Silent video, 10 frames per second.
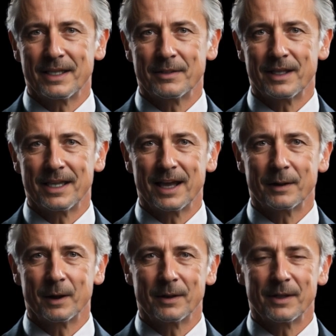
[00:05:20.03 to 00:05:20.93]
It's
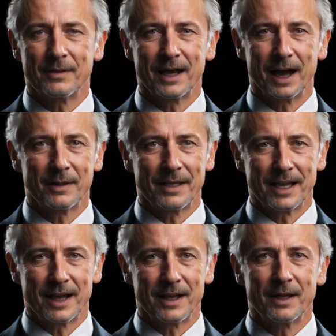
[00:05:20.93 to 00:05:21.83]
possible to discern the
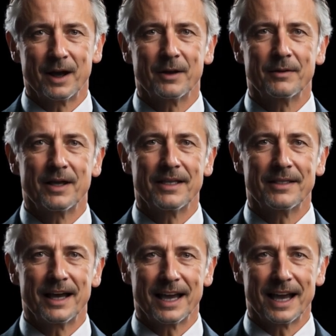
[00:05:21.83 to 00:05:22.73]
impact of early
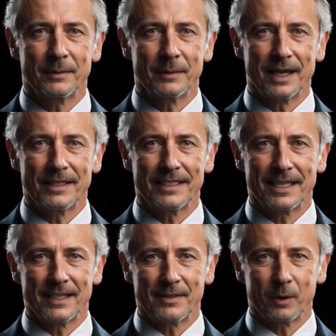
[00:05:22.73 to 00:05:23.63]
reflections, as
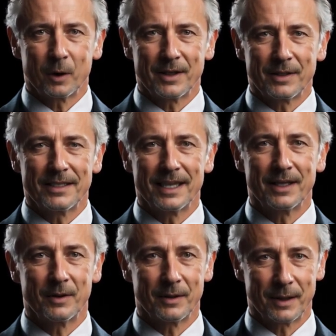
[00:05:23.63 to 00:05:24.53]
mentioned earlier.
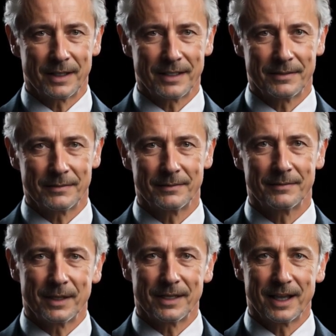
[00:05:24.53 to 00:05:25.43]

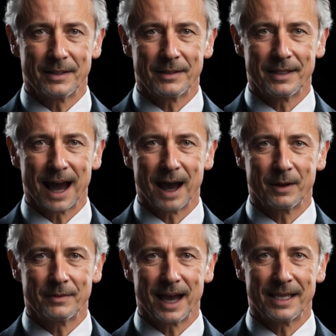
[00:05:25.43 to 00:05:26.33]
Speaker orientation
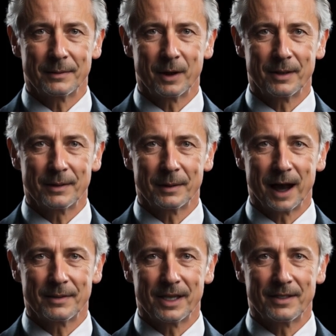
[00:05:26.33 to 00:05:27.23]
optimization.
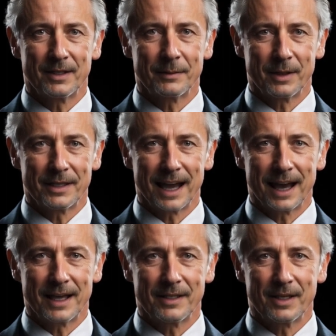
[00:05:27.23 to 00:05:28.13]

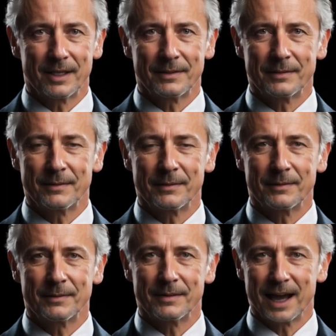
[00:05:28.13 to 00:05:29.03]
Last but not
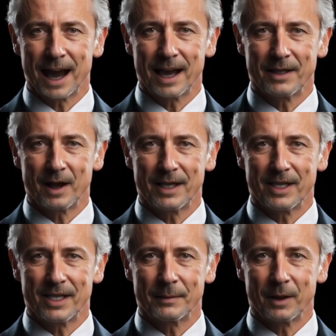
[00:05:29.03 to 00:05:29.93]
least, fine-tuning
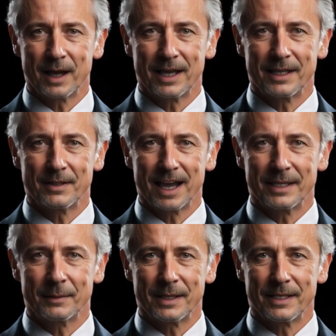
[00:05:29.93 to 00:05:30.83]
speaker
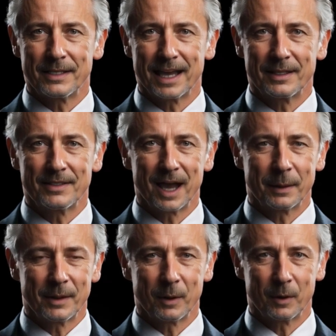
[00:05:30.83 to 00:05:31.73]
orientation is crucial
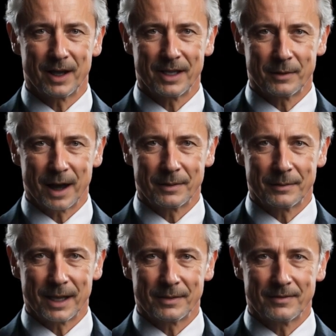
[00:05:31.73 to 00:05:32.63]
for optimizing
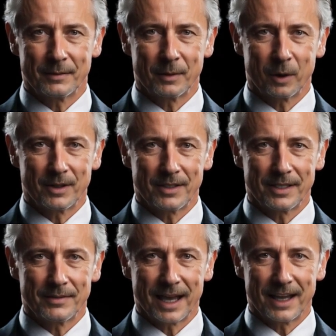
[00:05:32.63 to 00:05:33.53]
spectral balance and
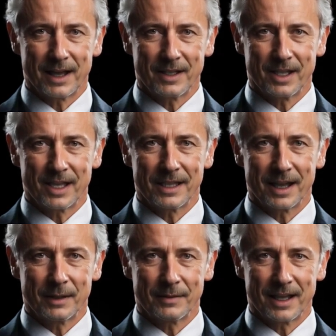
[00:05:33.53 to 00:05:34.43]
stereo imaging
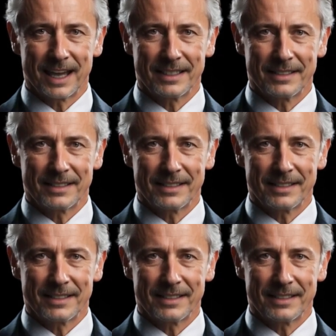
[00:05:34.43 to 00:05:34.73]
fidelity.